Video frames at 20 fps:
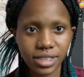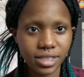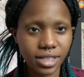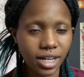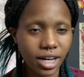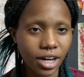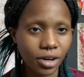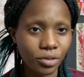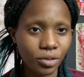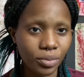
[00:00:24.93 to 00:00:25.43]

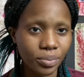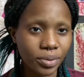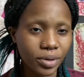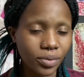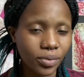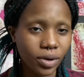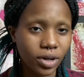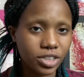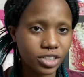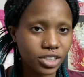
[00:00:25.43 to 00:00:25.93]
I will be
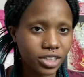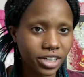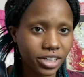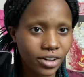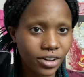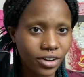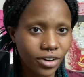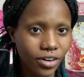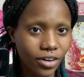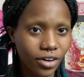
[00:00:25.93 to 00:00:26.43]
watching it
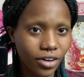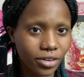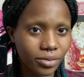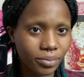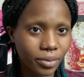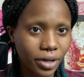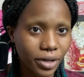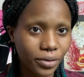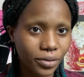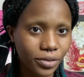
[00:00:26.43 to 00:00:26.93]
on
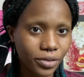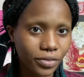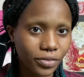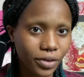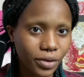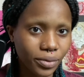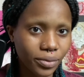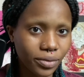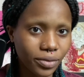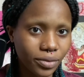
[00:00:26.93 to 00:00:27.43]
my old
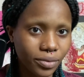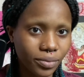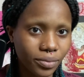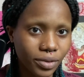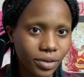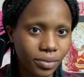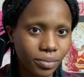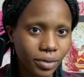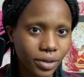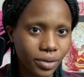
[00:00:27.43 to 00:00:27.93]
phone
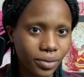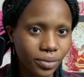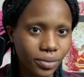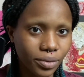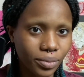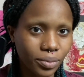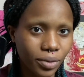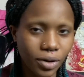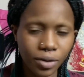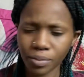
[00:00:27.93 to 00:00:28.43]
with my old
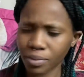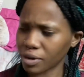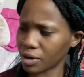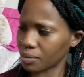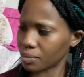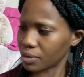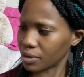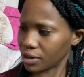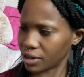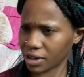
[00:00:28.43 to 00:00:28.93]

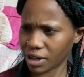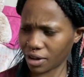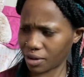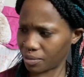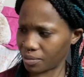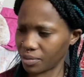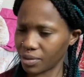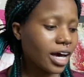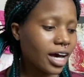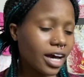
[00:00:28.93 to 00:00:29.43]
wallpaper. Damn.
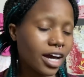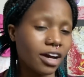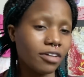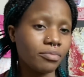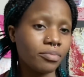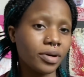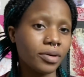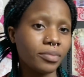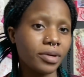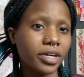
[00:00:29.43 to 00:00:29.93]
I have
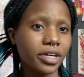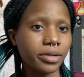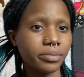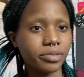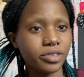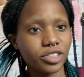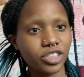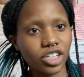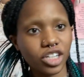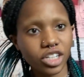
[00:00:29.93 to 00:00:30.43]
my makeup
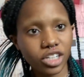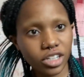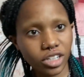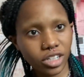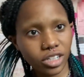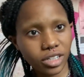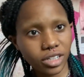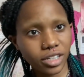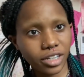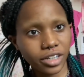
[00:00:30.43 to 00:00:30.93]
shit
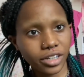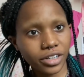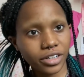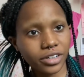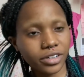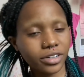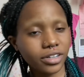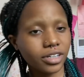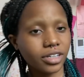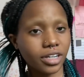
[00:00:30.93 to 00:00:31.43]
here
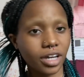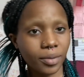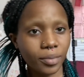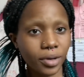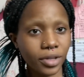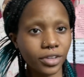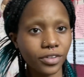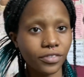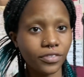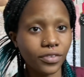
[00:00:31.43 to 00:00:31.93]
and I'm
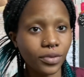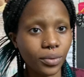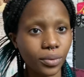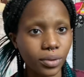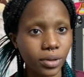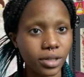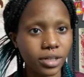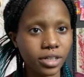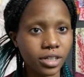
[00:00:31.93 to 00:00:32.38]
on the floor,